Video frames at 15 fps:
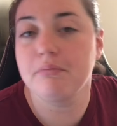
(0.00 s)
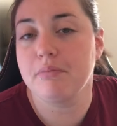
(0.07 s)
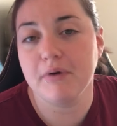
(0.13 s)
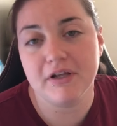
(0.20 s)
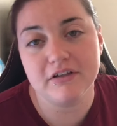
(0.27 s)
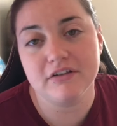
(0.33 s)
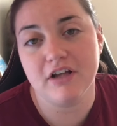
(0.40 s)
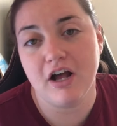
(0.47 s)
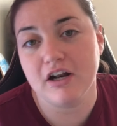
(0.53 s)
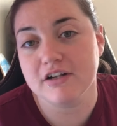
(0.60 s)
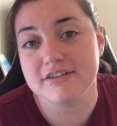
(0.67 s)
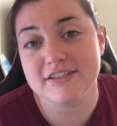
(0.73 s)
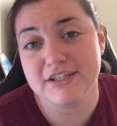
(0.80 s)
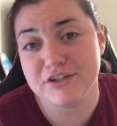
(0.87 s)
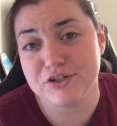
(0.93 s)
But
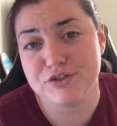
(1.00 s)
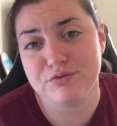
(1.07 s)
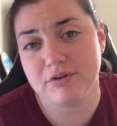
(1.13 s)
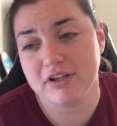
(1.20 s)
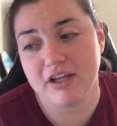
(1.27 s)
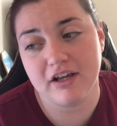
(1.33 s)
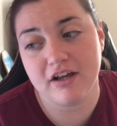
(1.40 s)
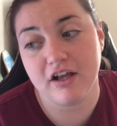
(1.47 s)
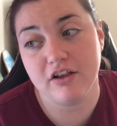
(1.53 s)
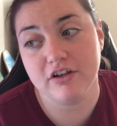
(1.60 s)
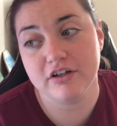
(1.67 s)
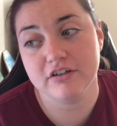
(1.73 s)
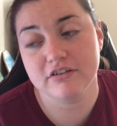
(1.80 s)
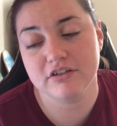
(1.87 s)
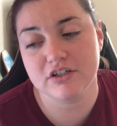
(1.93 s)
honestly, there's
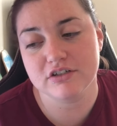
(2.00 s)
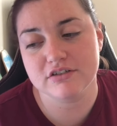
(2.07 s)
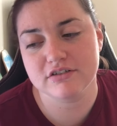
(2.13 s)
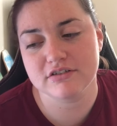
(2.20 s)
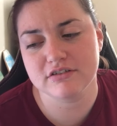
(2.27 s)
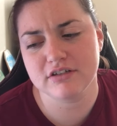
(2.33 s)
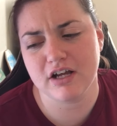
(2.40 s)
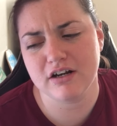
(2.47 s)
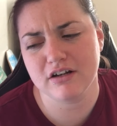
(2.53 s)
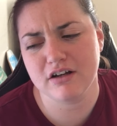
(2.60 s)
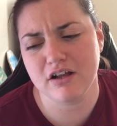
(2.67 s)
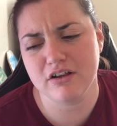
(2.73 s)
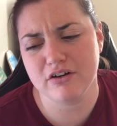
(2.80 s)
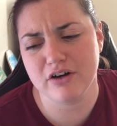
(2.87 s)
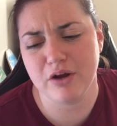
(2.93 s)
not a
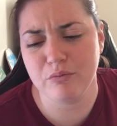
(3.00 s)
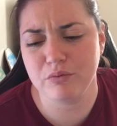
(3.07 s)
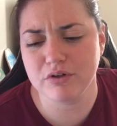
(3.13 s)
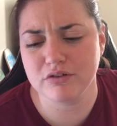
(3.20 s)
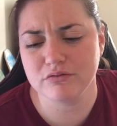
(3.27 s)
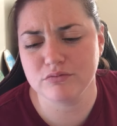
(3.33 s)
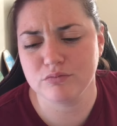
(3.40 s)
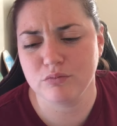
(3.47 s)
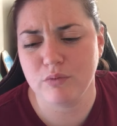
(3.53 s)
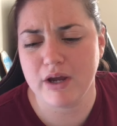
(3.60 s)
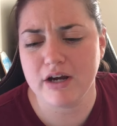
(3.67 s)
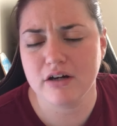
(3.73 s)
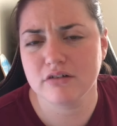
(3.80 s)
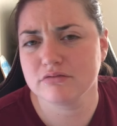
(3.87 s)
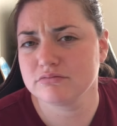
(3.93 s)
color I wouldn't
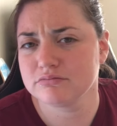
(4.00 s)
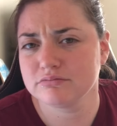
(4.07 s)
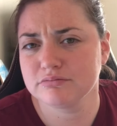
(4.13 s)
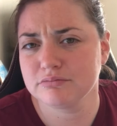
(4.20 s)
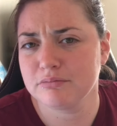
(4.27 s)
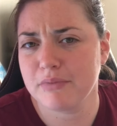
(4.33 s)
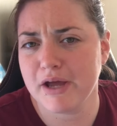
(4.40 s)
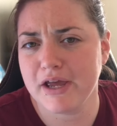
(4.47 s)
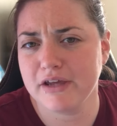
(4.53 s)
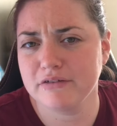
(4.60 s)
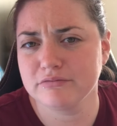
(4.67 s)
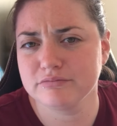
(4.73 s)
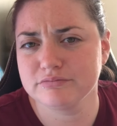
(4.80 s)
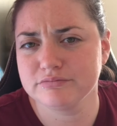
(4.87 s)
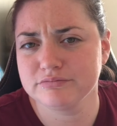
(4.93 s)
wear by
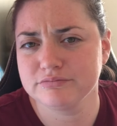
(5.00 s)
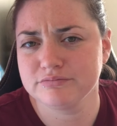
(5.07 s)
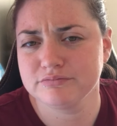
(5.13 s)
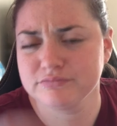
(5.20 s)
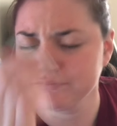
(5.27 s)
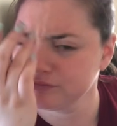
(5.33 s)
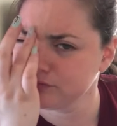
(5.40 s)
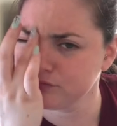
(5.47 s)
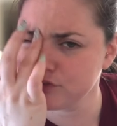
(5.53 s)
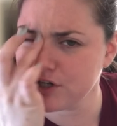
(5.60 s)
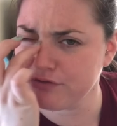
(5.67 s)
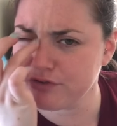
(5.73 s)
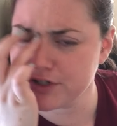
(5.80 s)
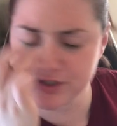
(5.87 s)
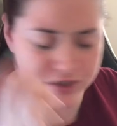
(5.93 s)

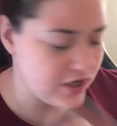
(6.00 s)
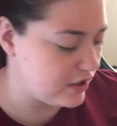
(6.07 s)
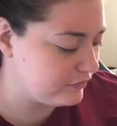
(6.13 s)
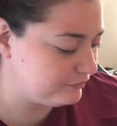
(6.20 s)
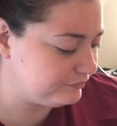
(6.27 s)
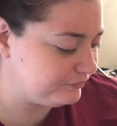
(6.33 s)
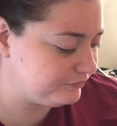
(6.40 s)
Jeffree Star.